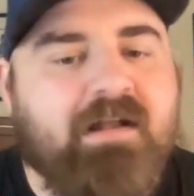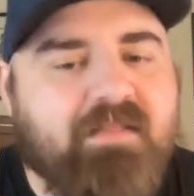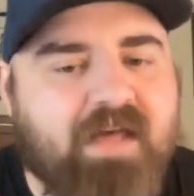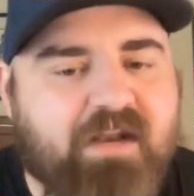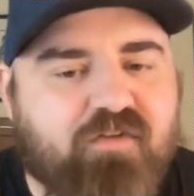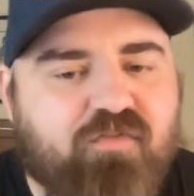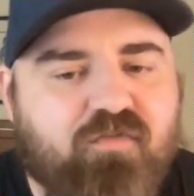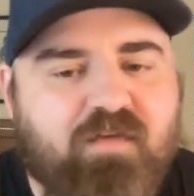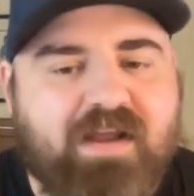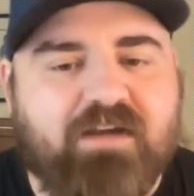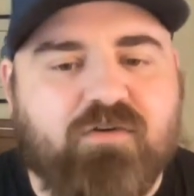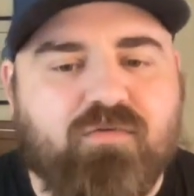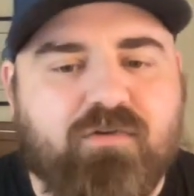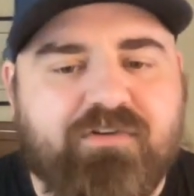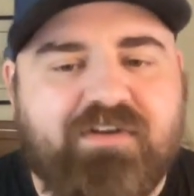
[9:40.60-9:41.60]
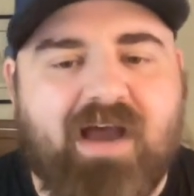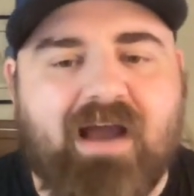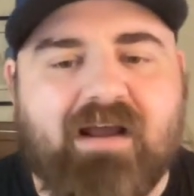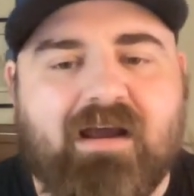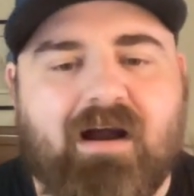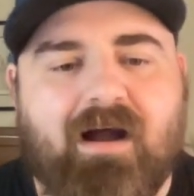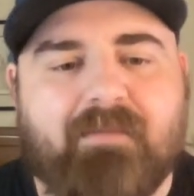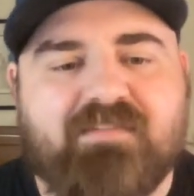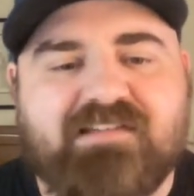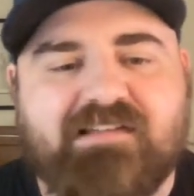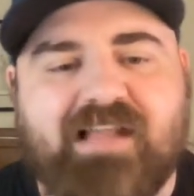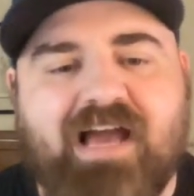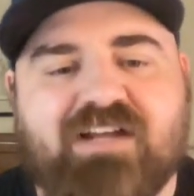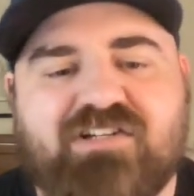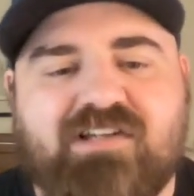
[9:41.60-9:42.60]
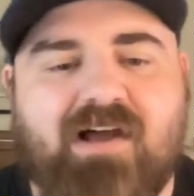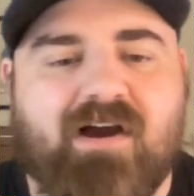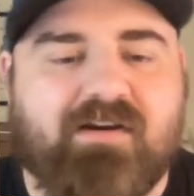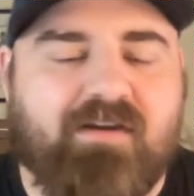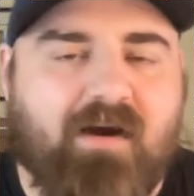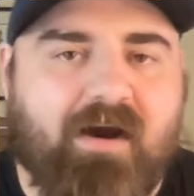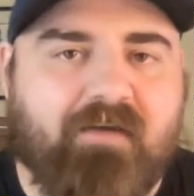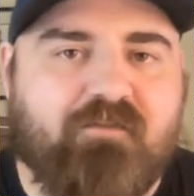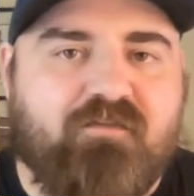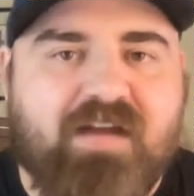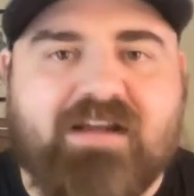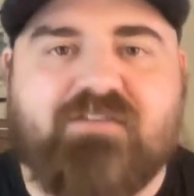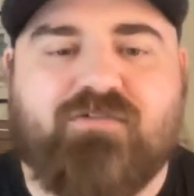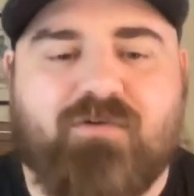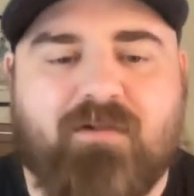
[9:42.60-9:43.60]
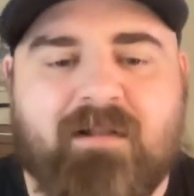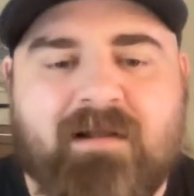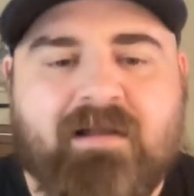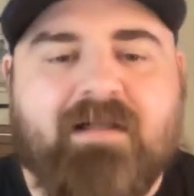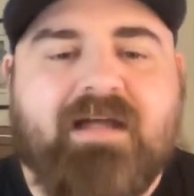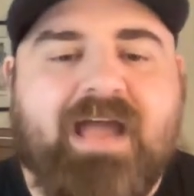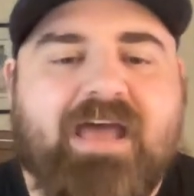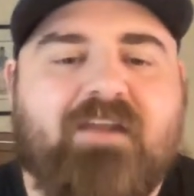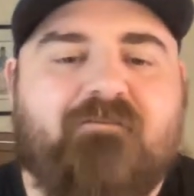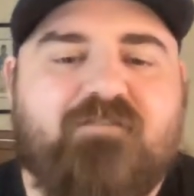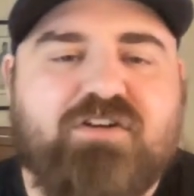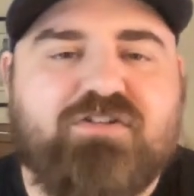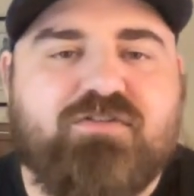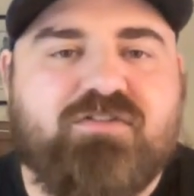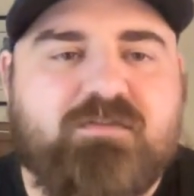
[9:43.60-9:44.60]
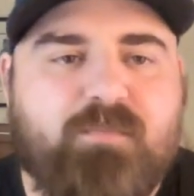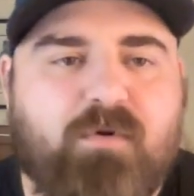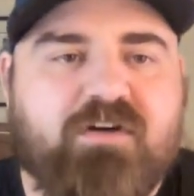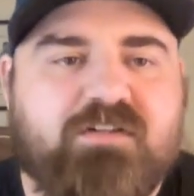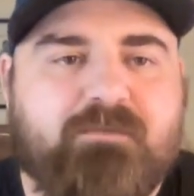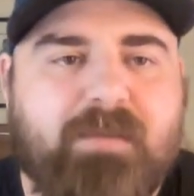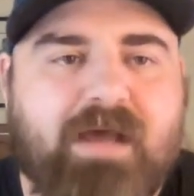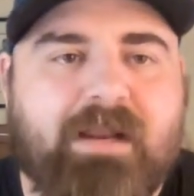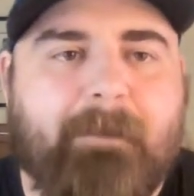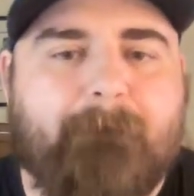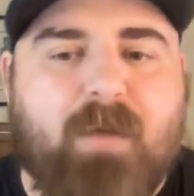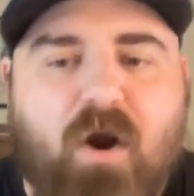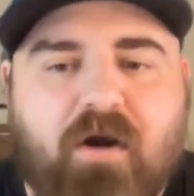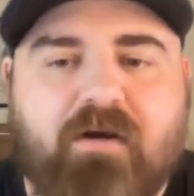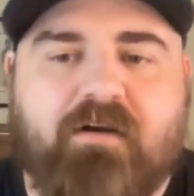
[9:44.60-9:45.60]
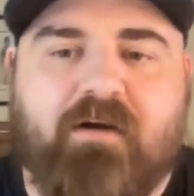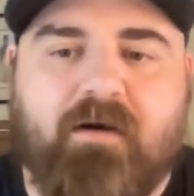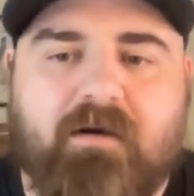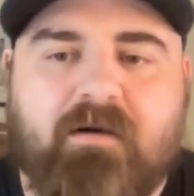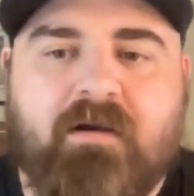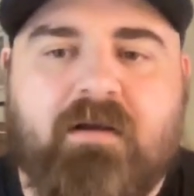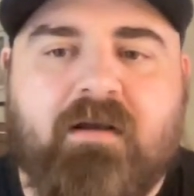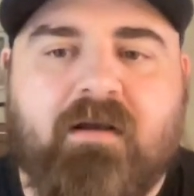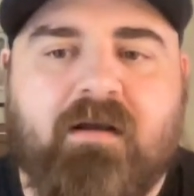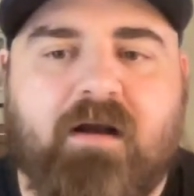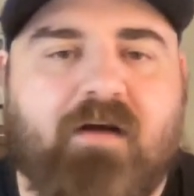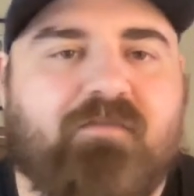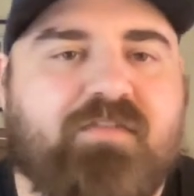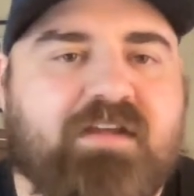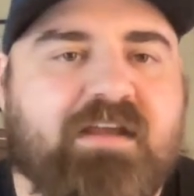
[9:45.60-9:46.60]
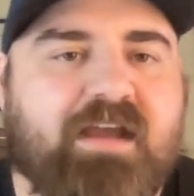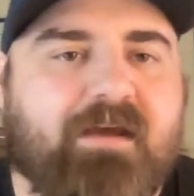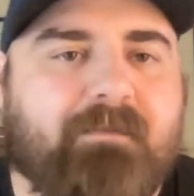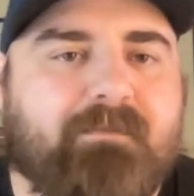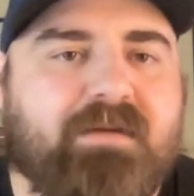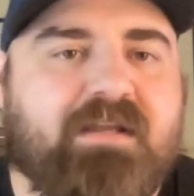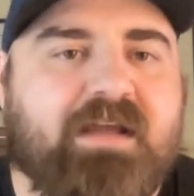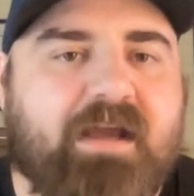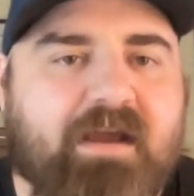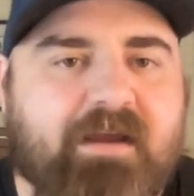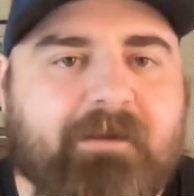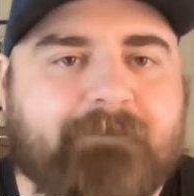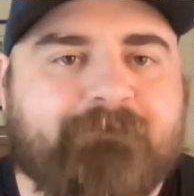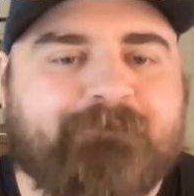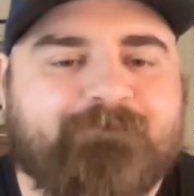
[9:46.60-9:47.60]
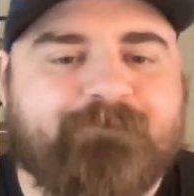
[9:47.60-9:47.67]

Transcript: That is fanduel.com slash locked on. Fanduel, an official sports betting partner of the NBA.